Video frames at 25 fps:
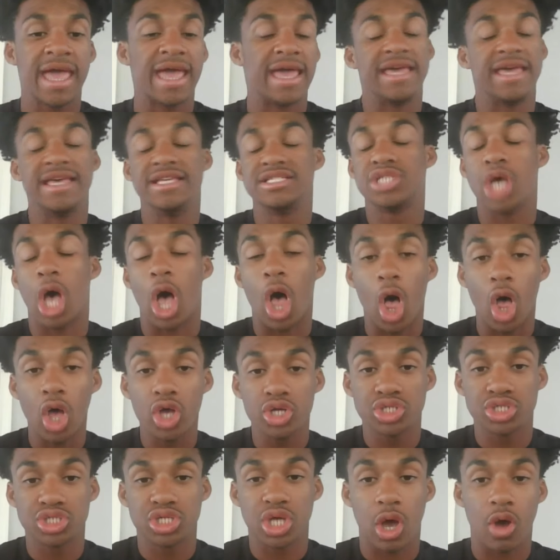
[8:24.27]
is
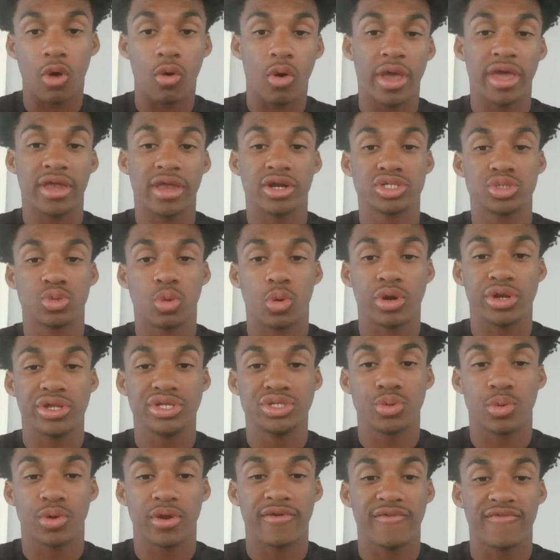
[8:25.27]
also in our
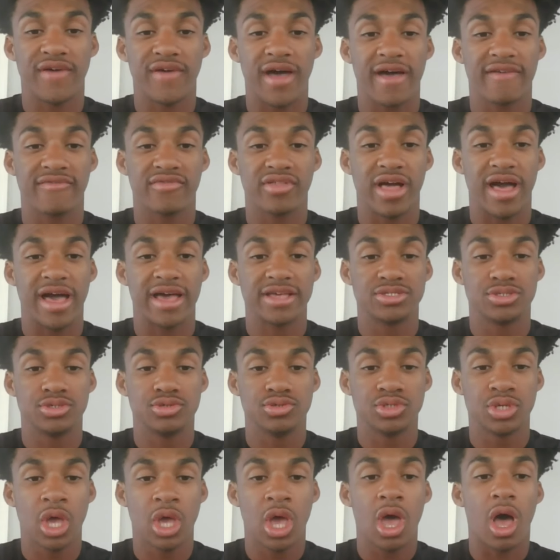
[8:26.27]
2025 class,
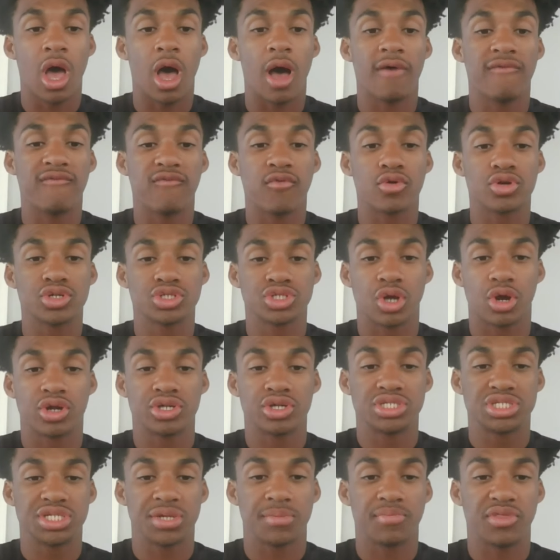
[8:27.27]
who's a four-star on
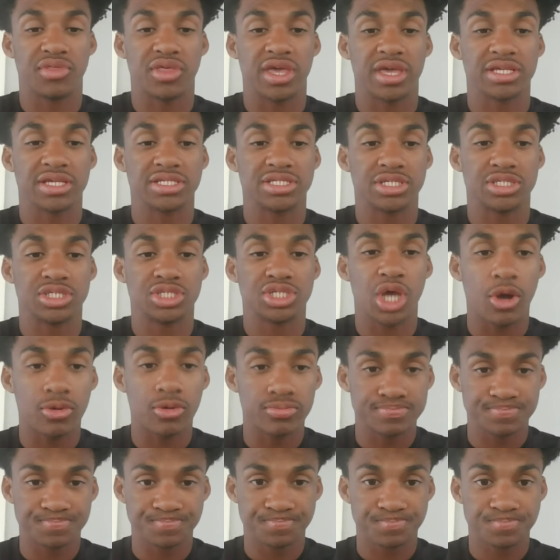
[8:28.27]
some things. And
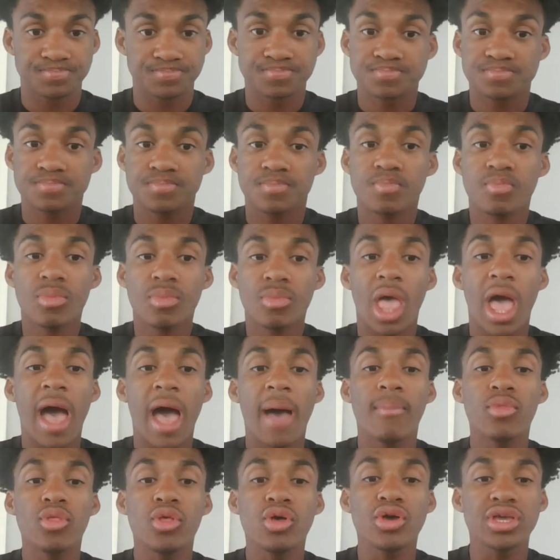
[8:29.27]
so
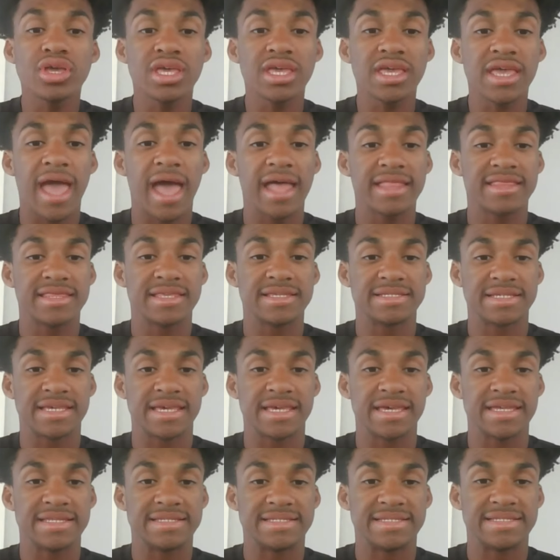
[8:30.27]
I'm looking at this
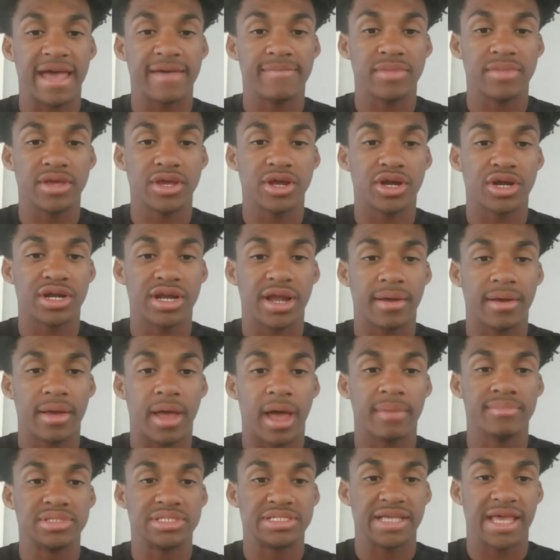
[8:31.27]
kid, Zymear, and
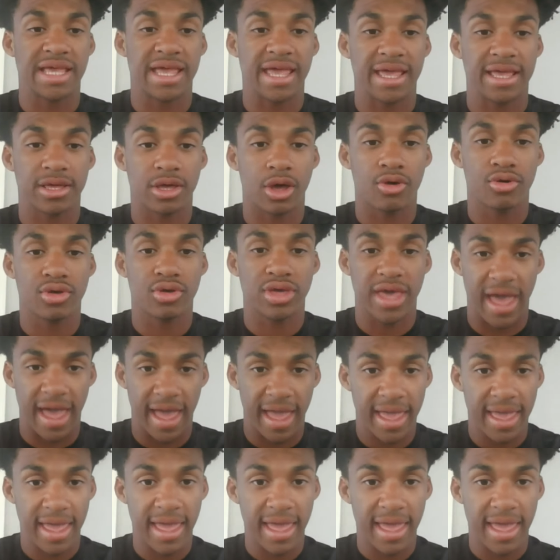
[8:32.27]
I'm saying, okay,